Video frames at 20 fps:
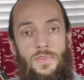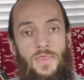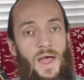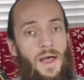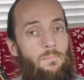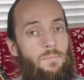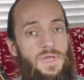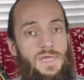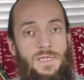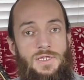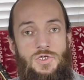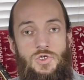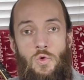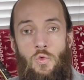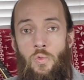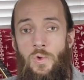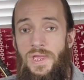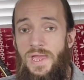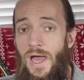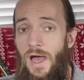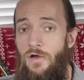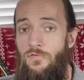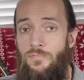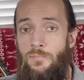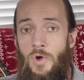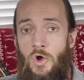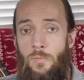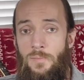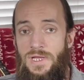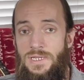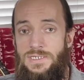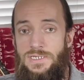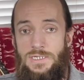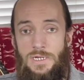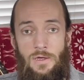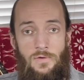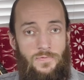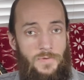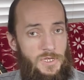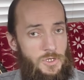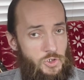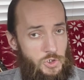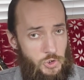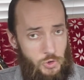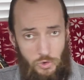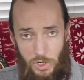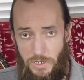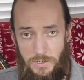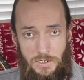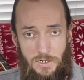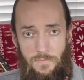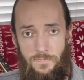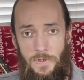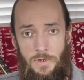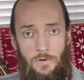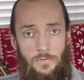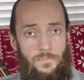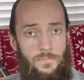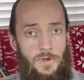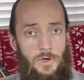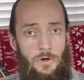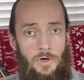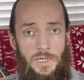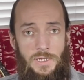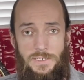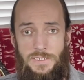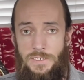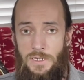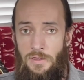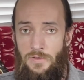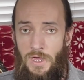That means we have moments of constructive interference